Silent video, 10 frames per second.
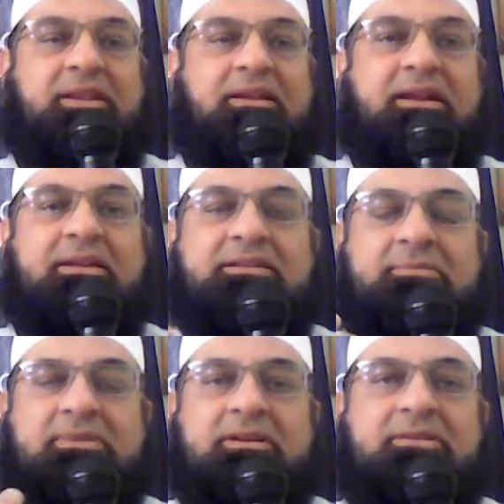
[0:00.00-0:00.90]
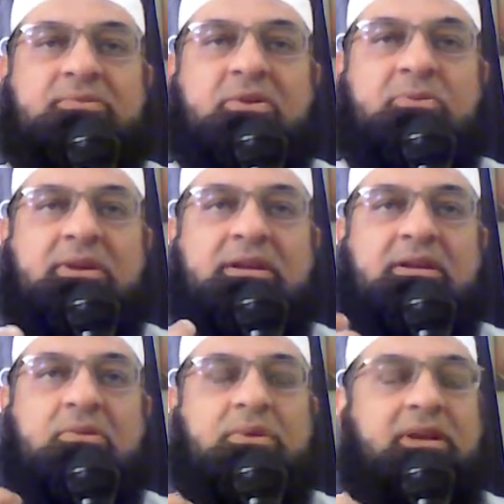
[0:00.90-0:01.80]
like sometimes when
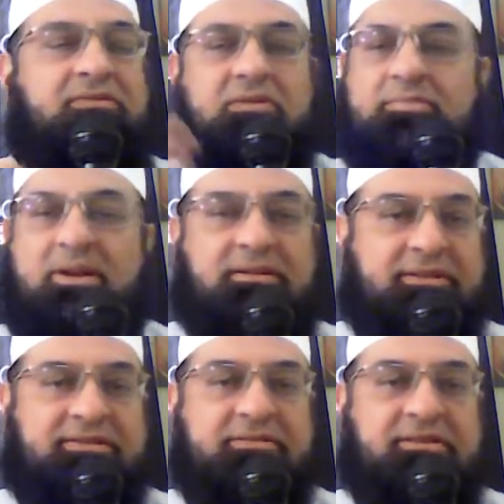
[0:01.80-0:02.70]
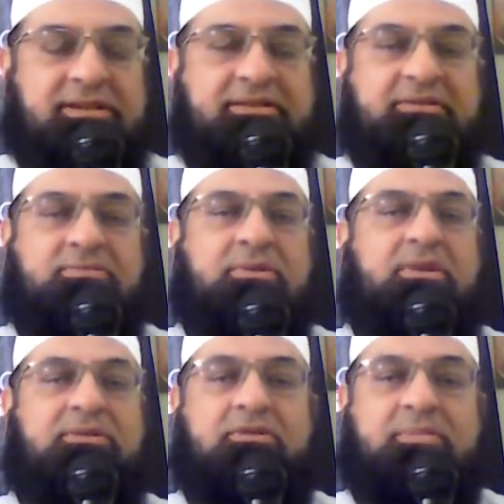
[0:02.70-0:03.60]
we love our parents, right? We
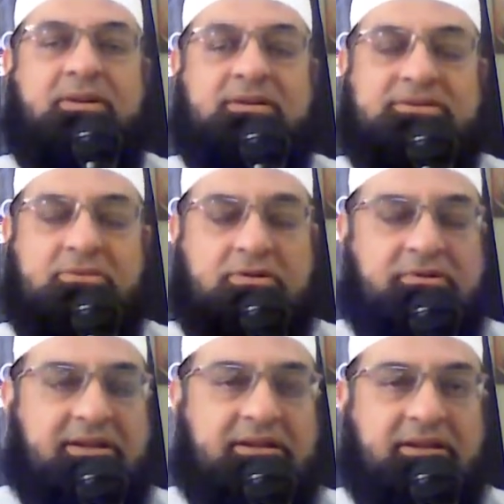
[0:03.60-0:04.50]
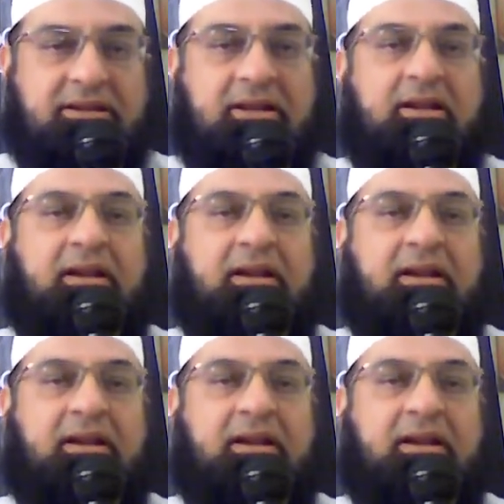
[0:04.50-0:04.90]
love our parents so greatly.